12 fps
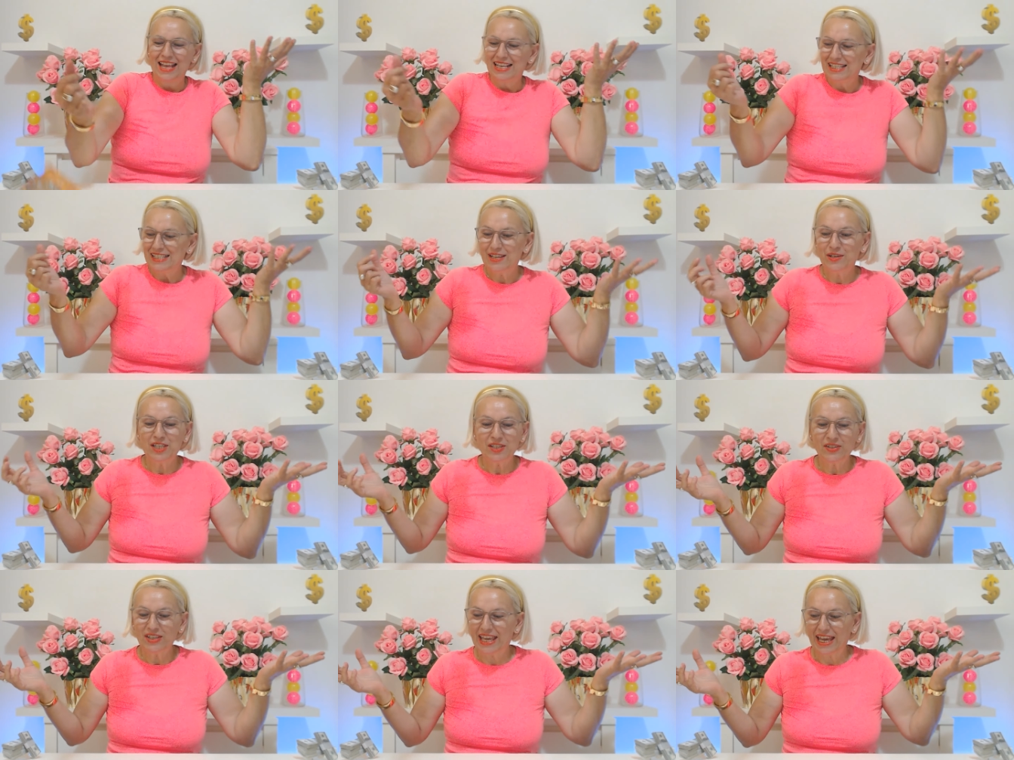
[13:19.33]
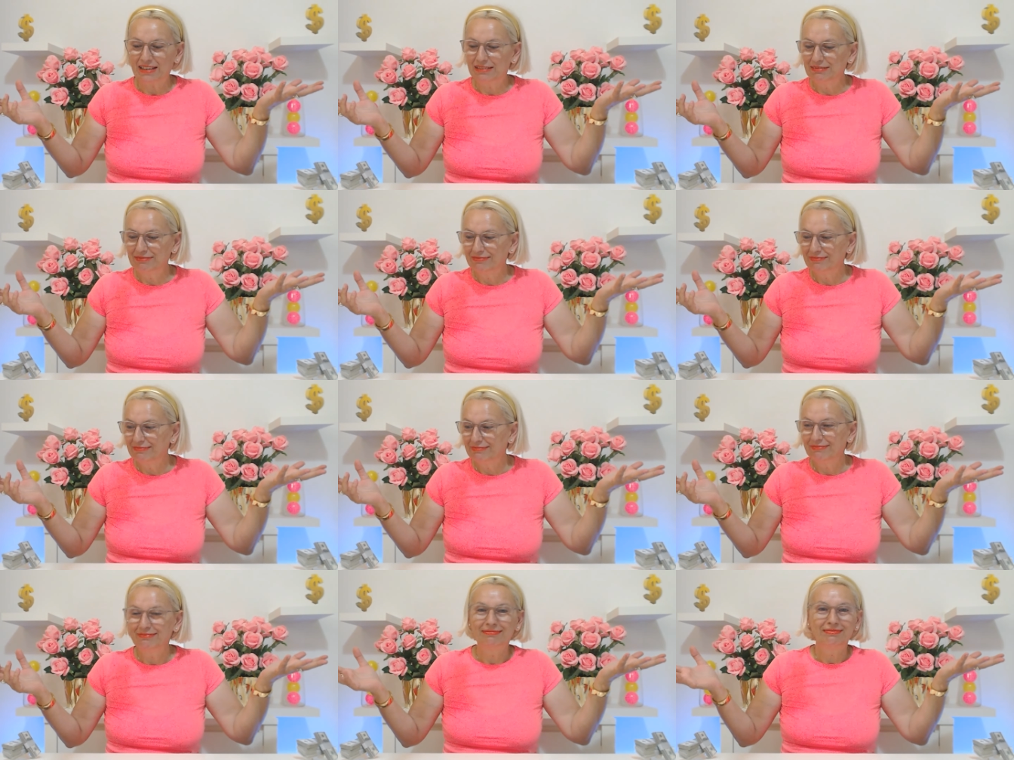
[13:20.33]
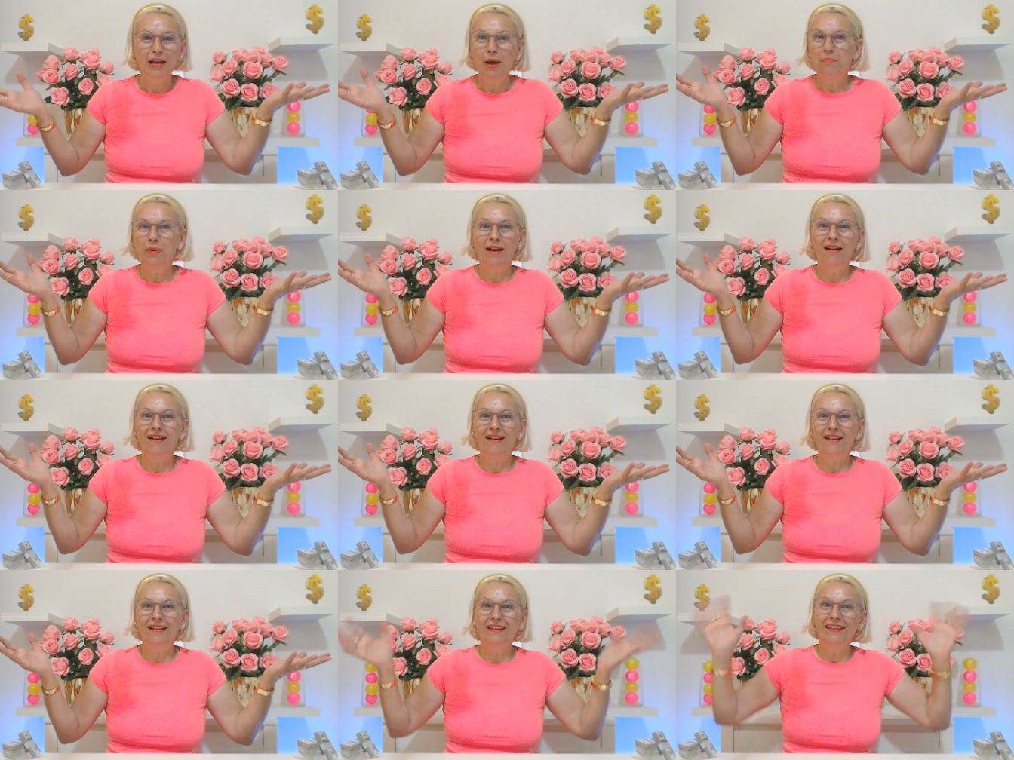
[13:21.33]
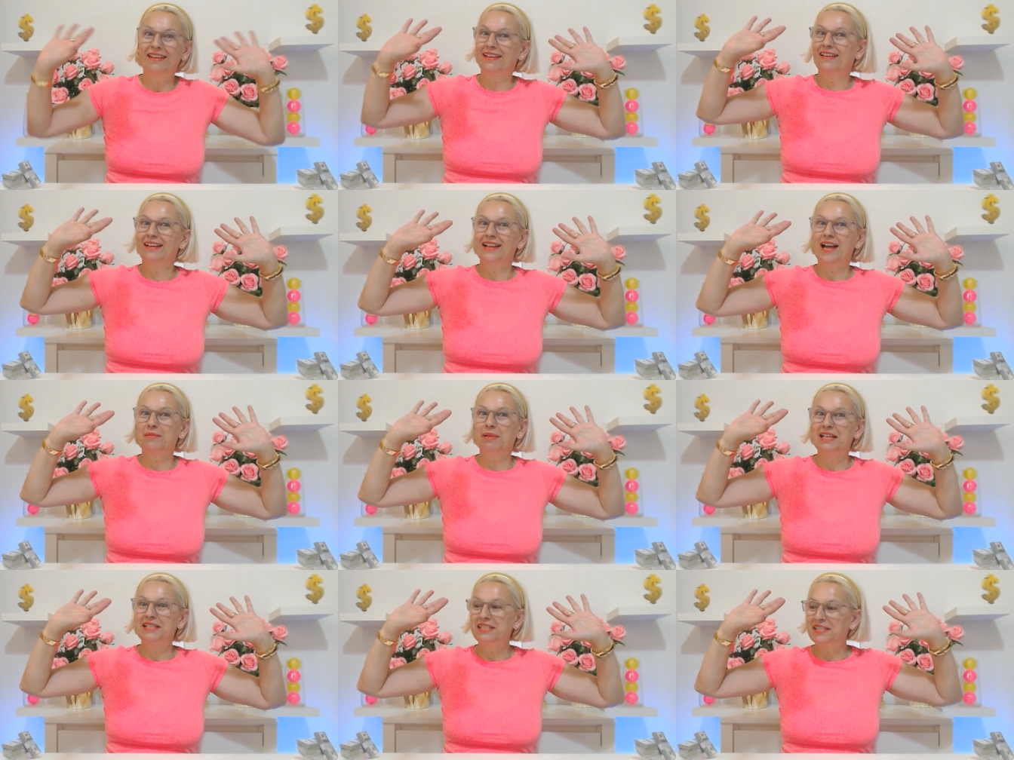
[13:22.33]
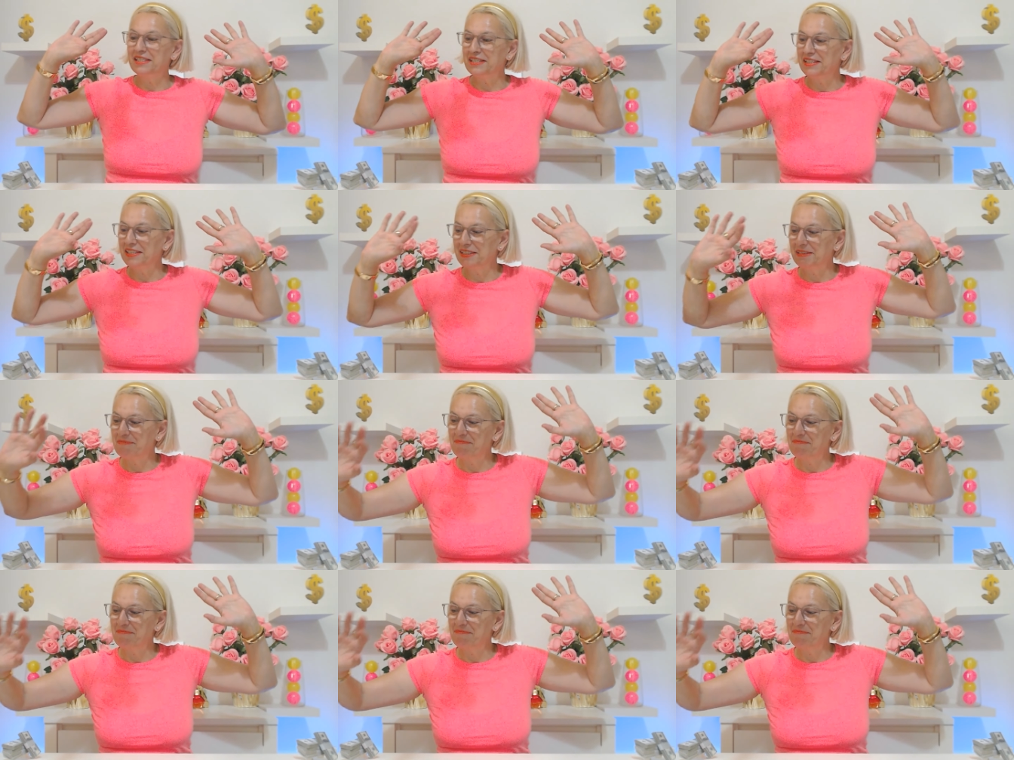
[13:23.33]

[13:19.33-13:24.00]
See you soon again. Bye. God bless.